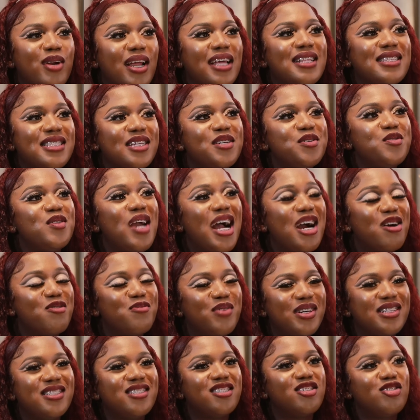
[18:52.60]
When I tell you, I
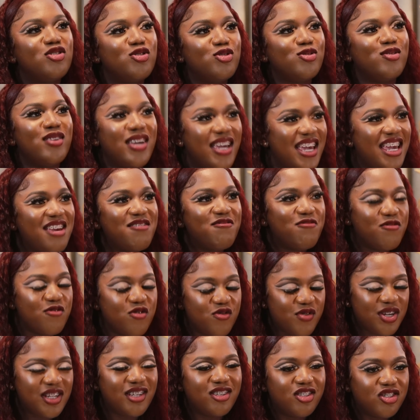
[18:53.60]
went to
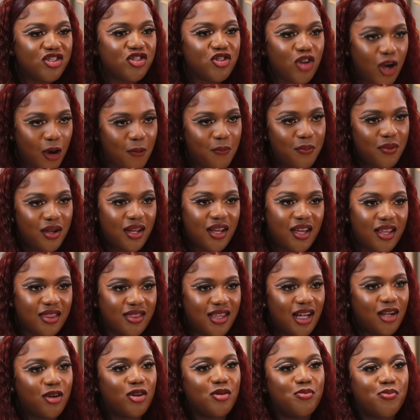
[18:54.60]
every shop
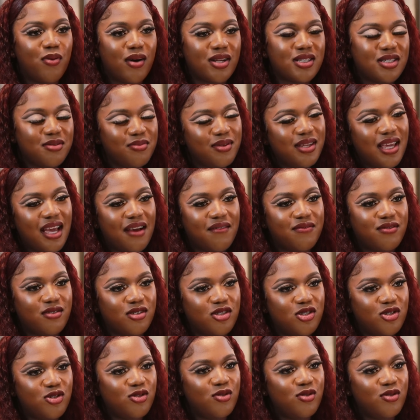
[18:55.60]
that could possibly have the